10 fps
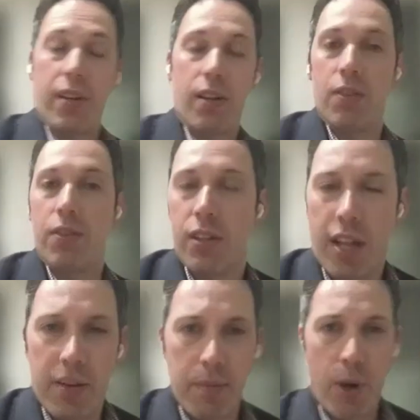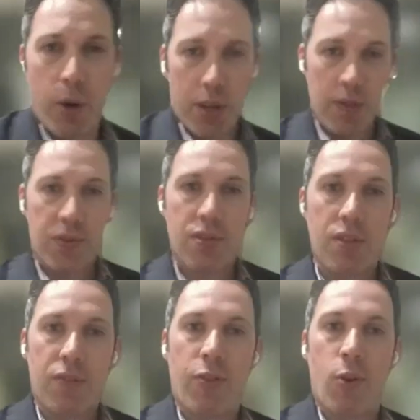there, there are a lot of motives
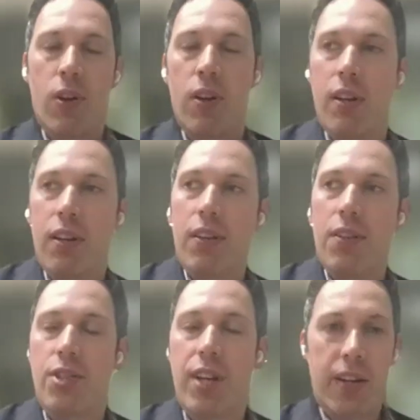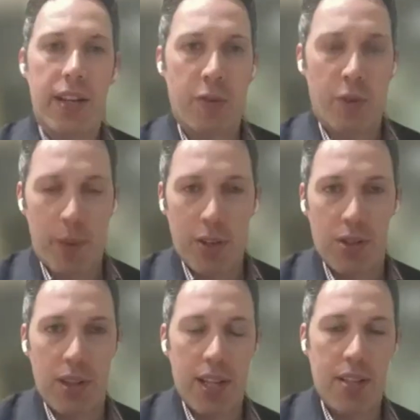for sharing
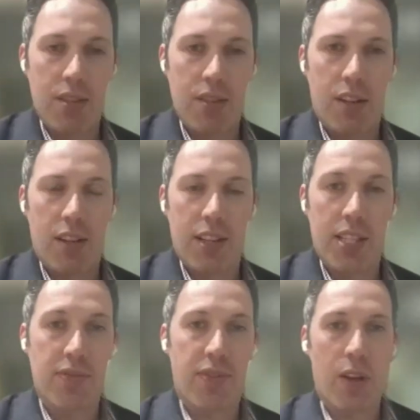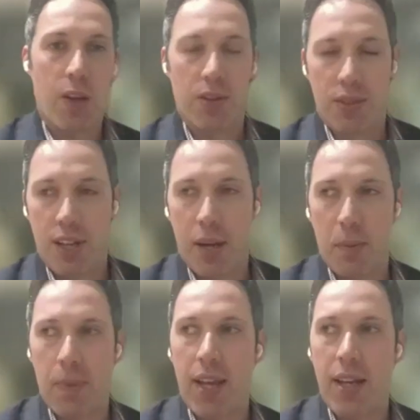information that's uh, that's false,
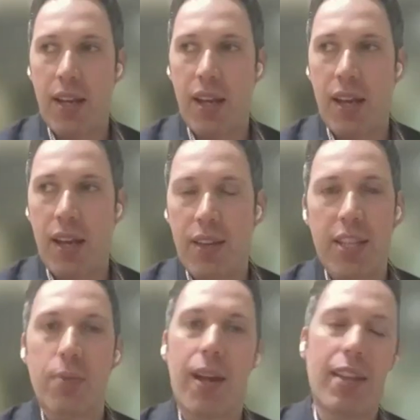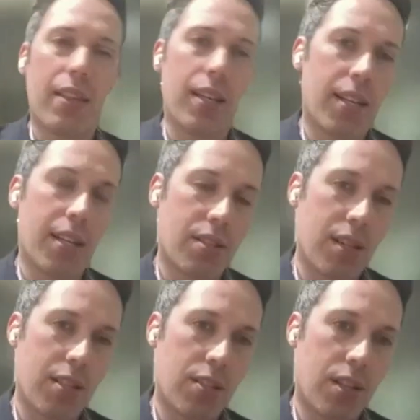um, and and that's why I think it's
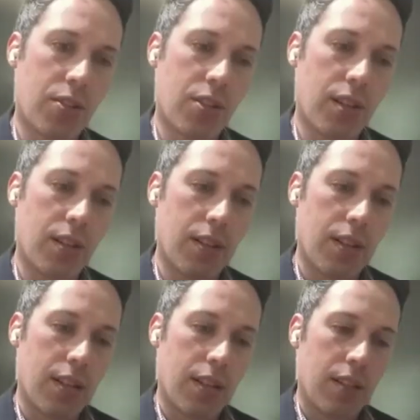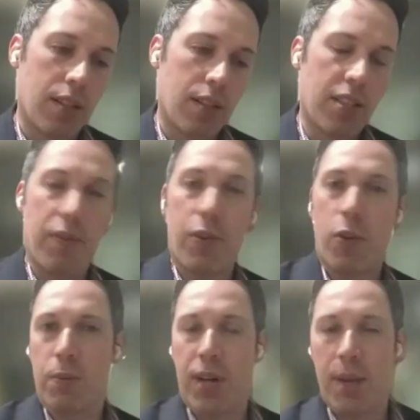it's such a
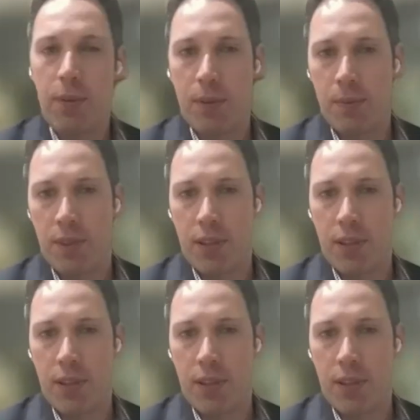difficult problem